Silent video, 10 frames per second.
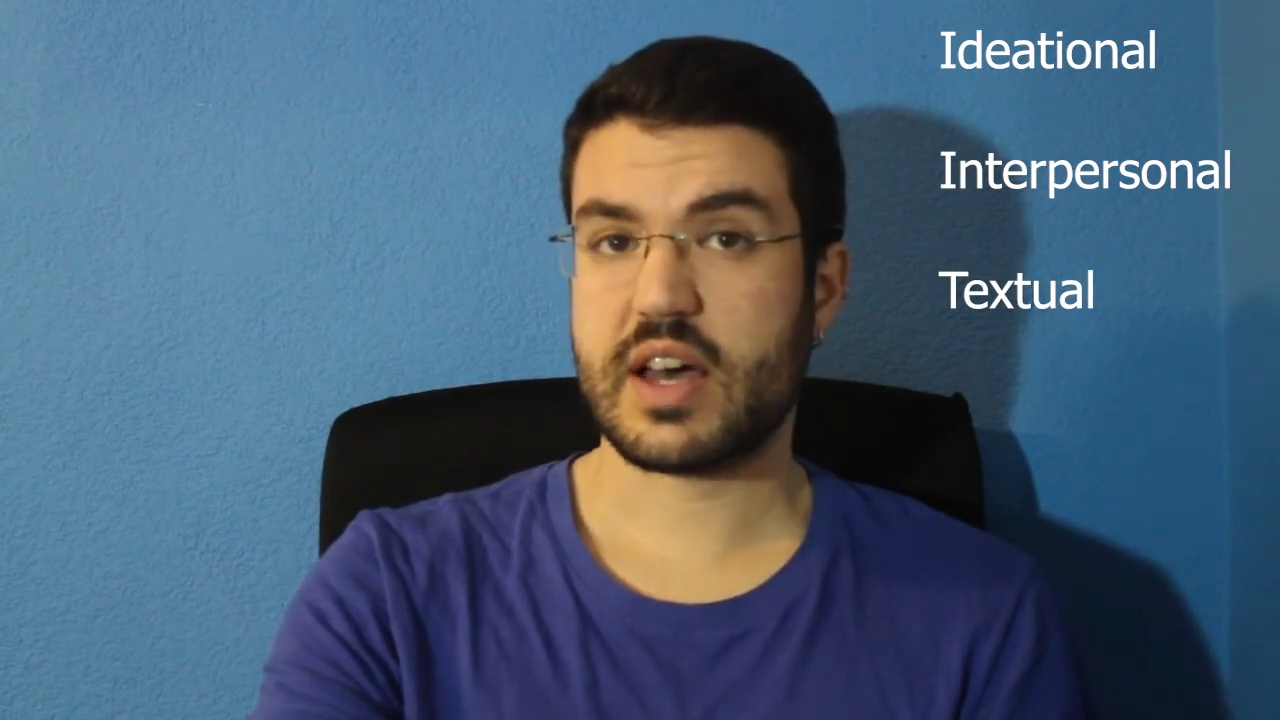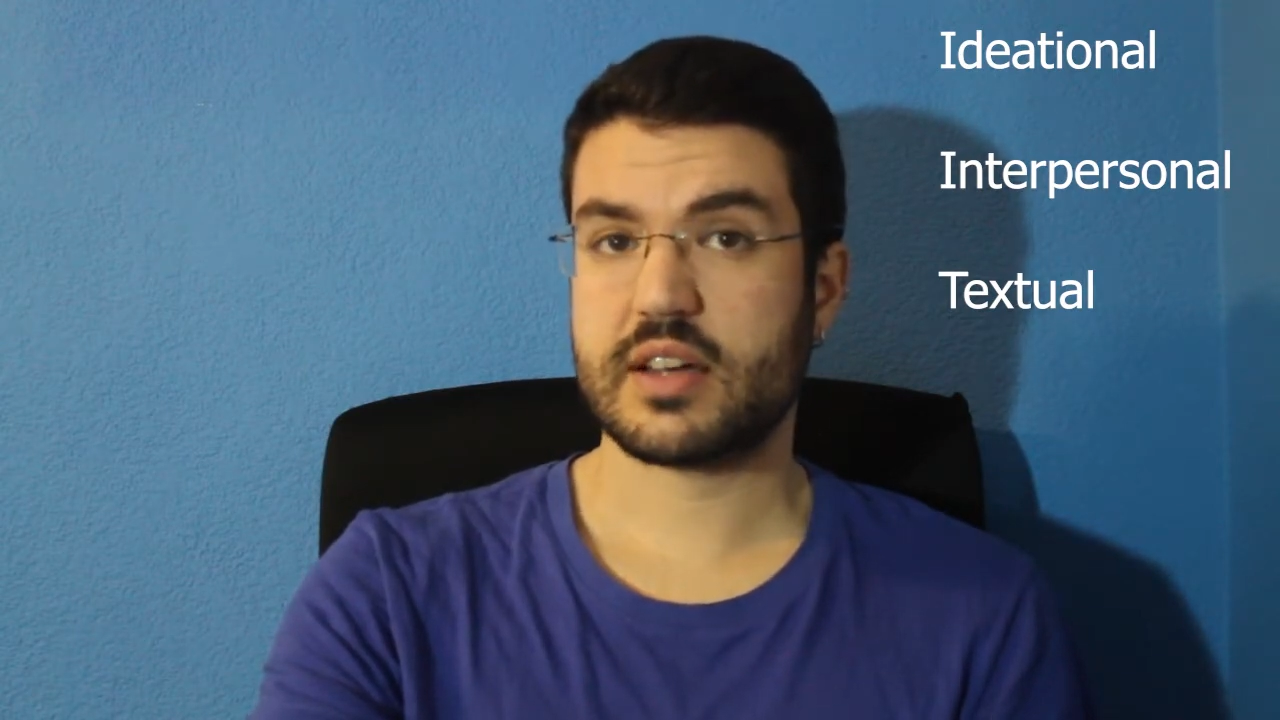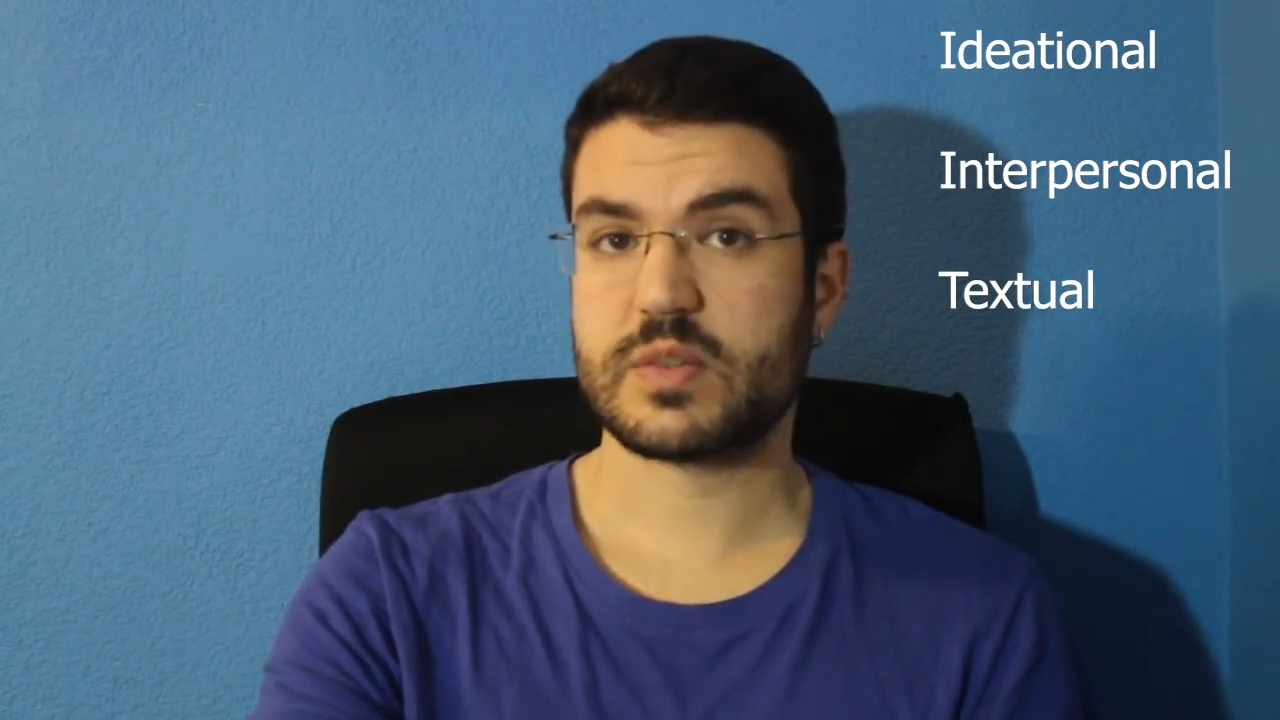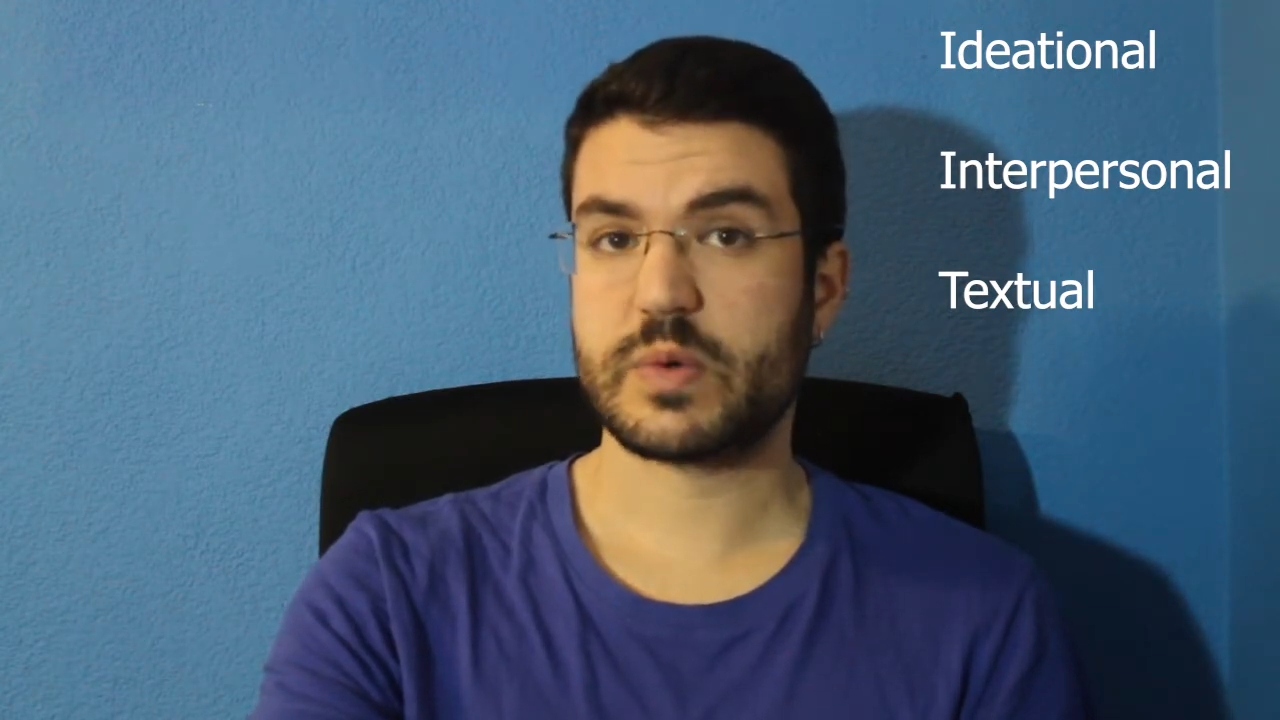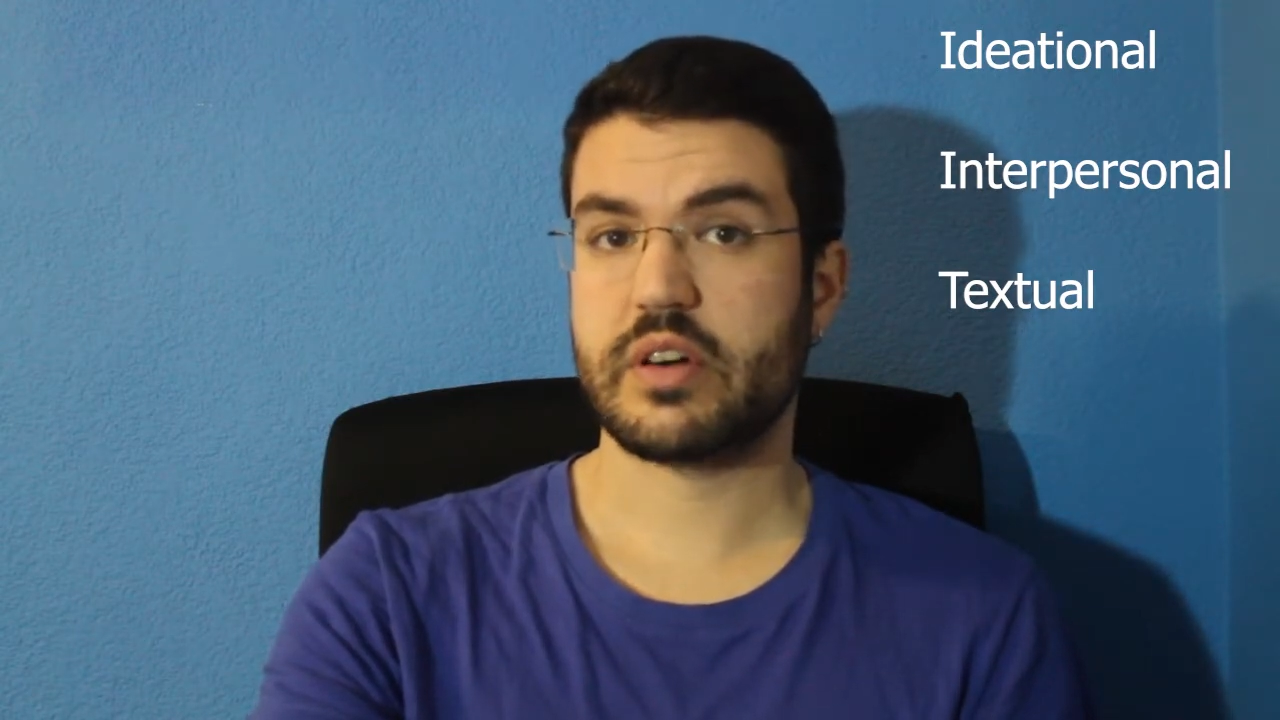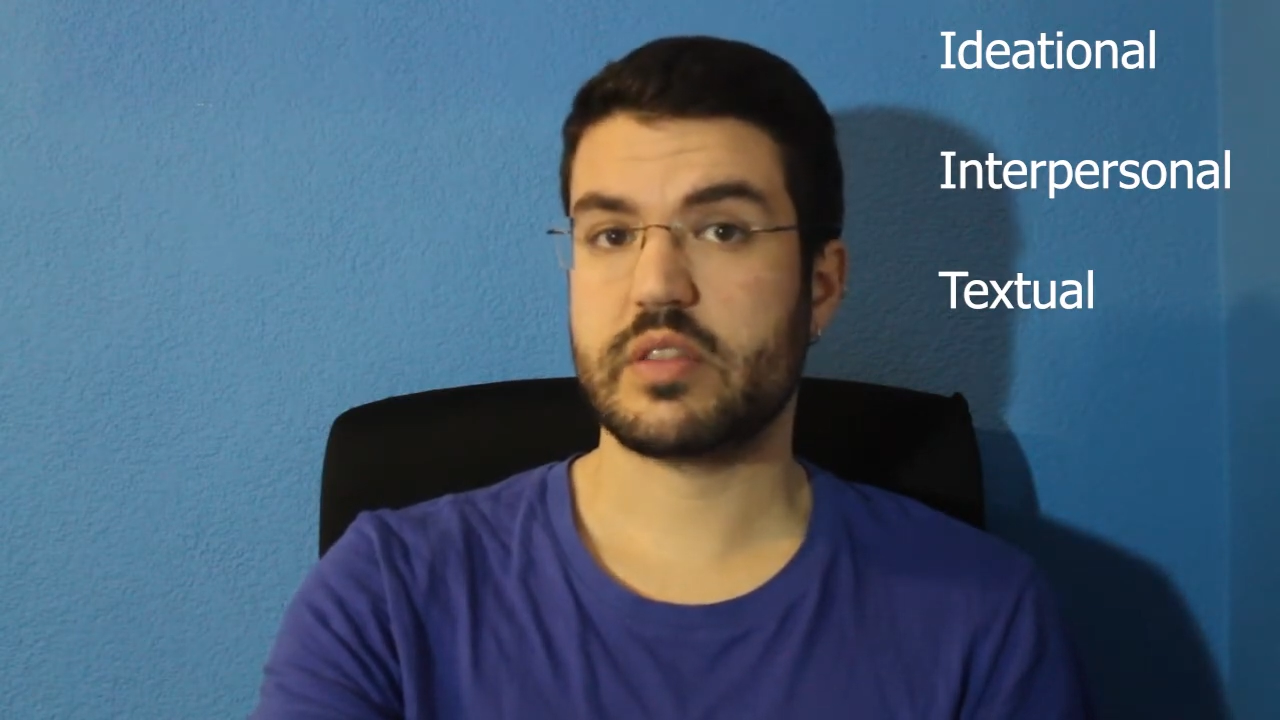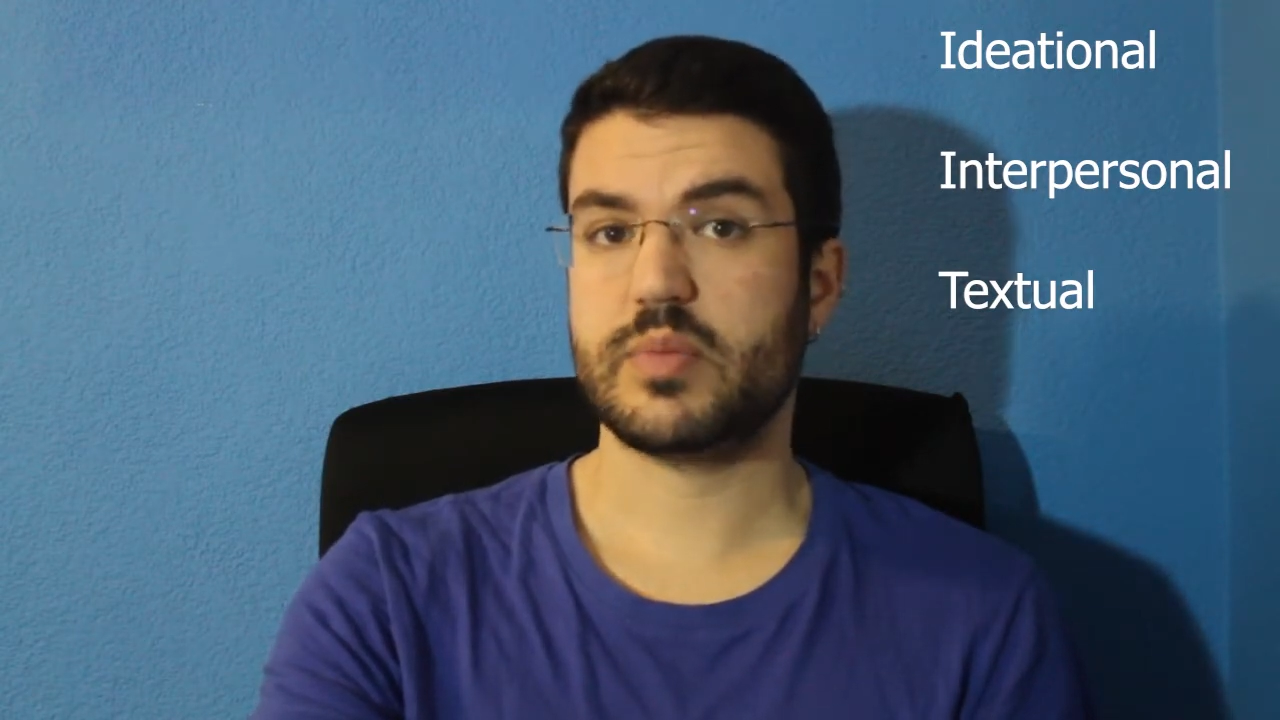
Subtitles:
acts with other